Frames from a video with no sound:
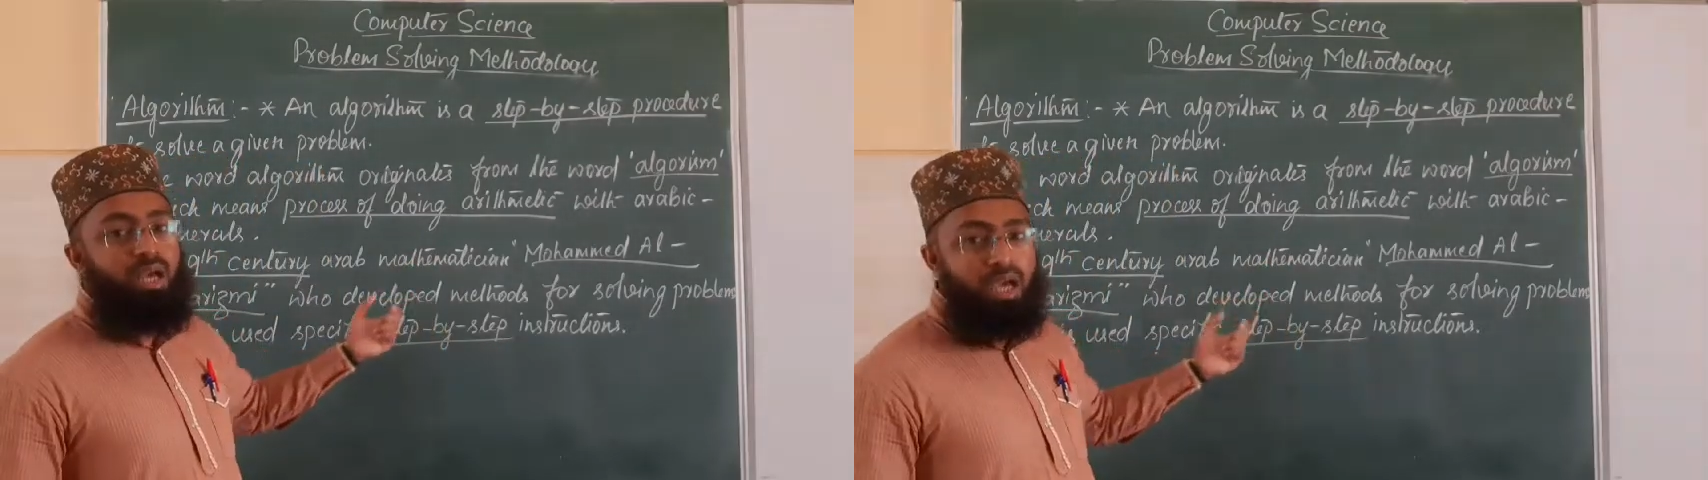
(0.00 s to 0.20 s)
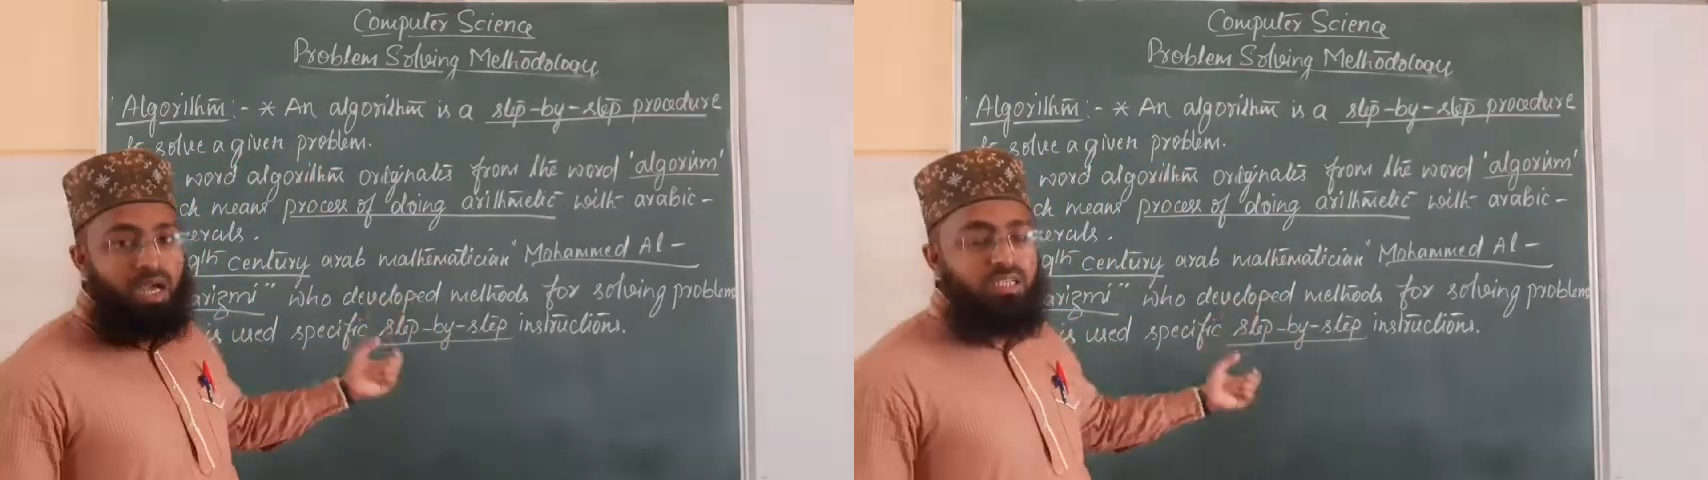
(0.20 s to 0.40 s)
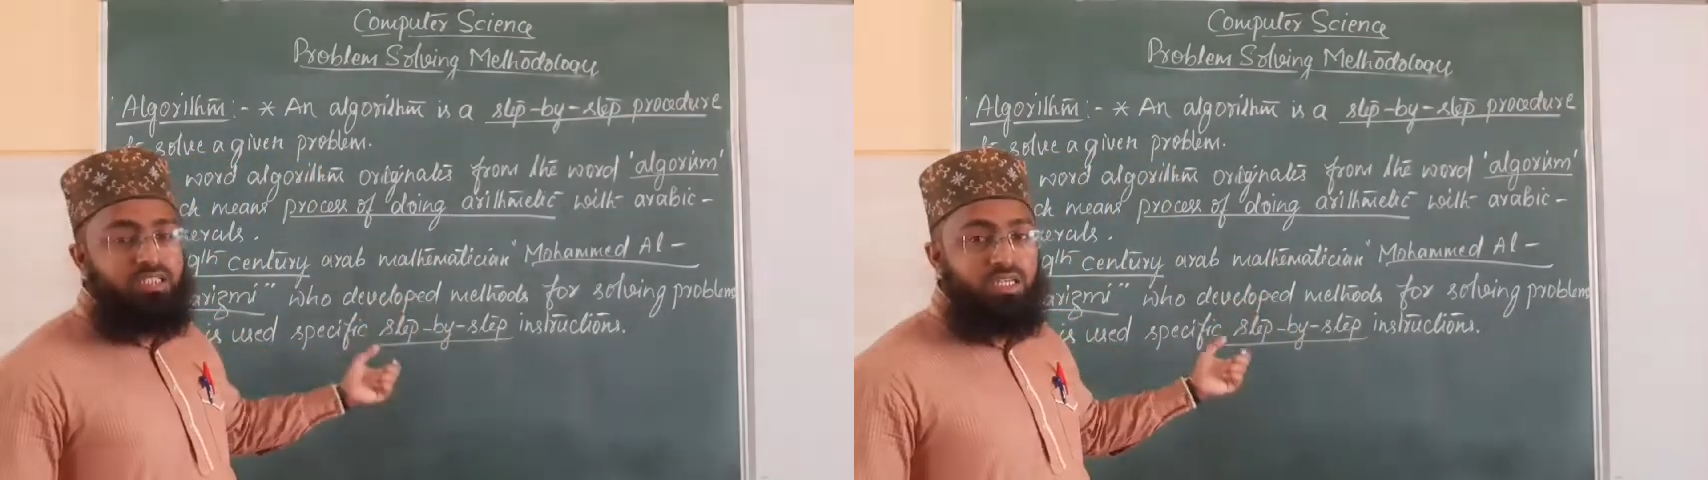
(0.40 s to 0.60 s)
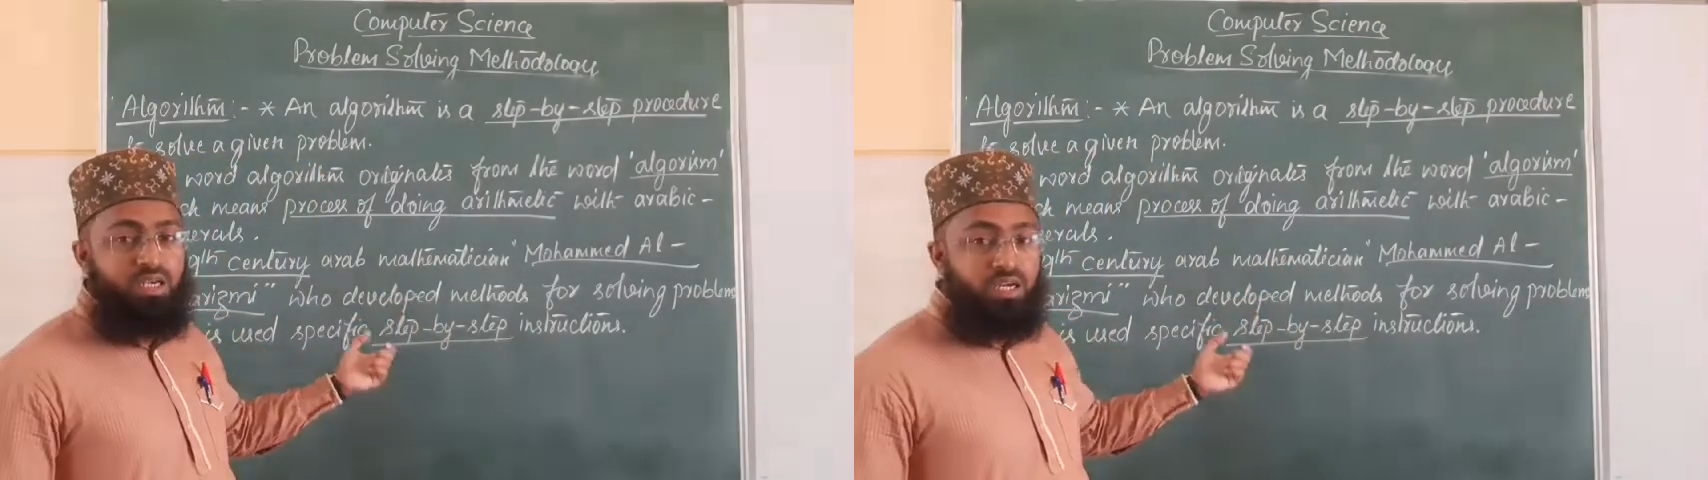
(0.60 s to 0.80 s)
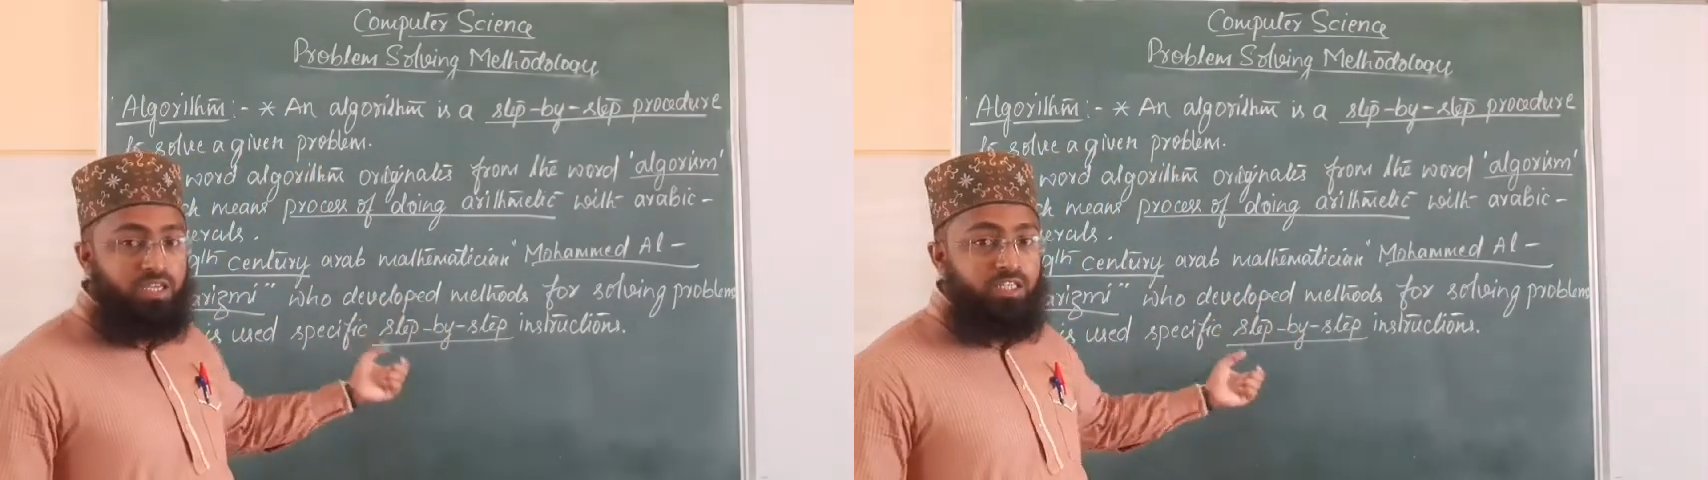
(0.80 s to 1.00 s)

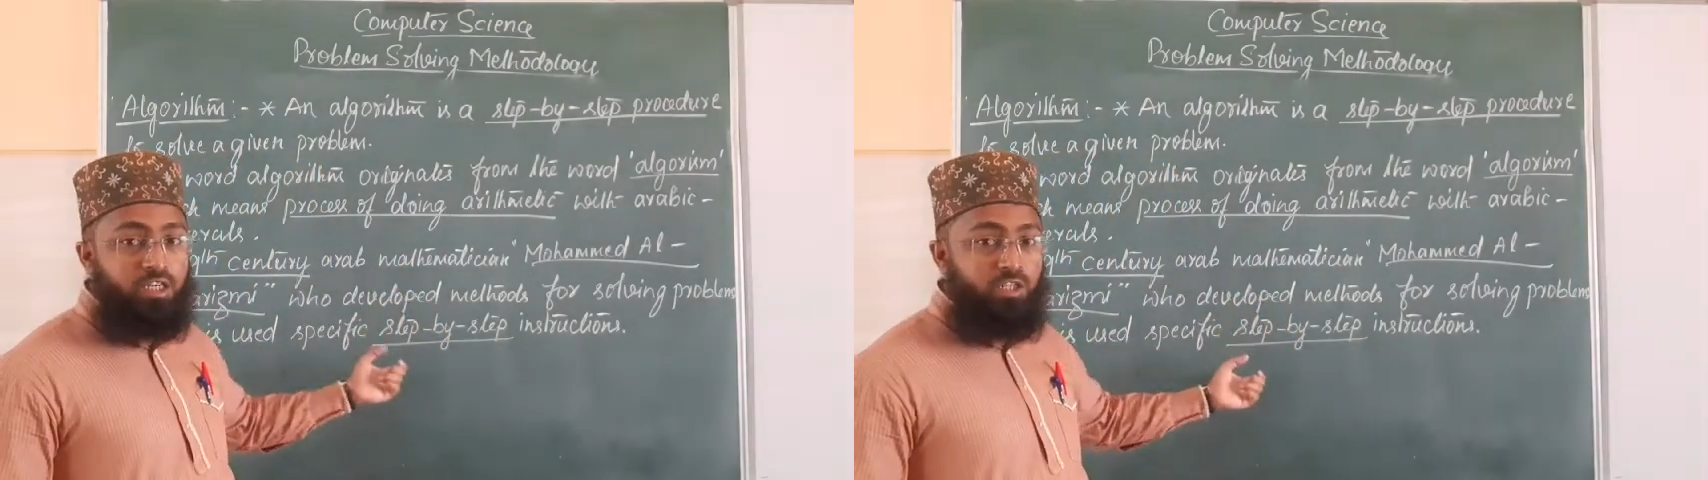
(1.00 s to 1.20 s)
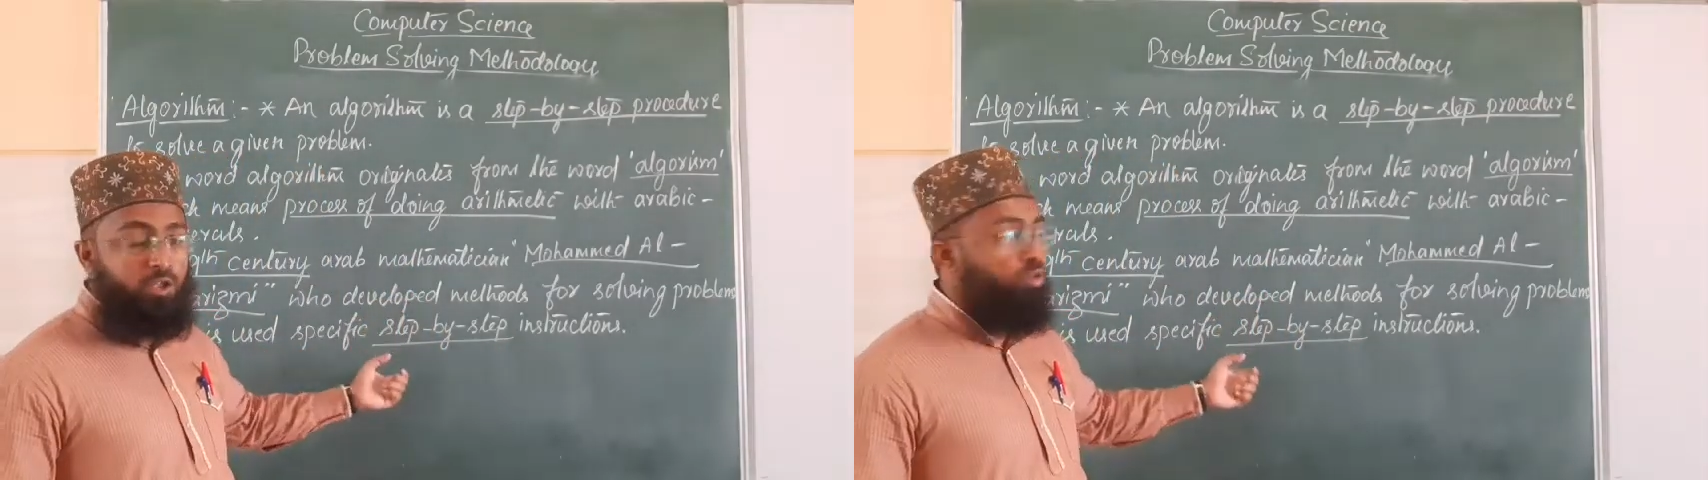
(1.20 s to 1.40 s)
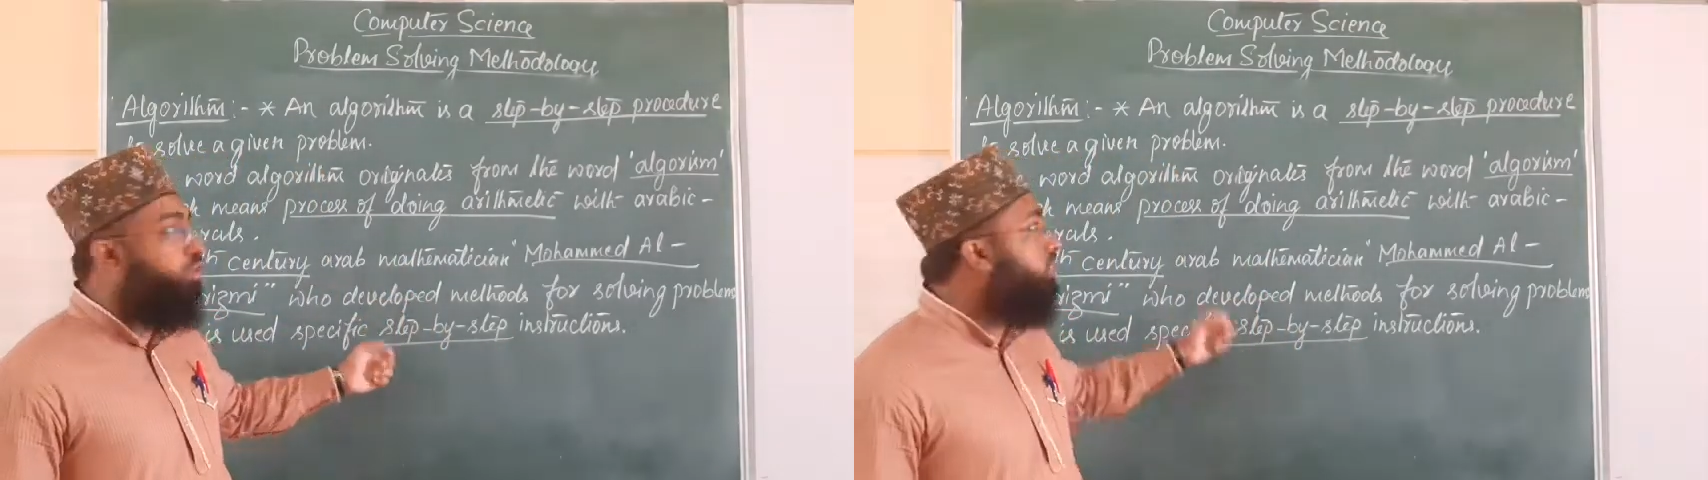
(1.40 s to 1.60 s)
has introduced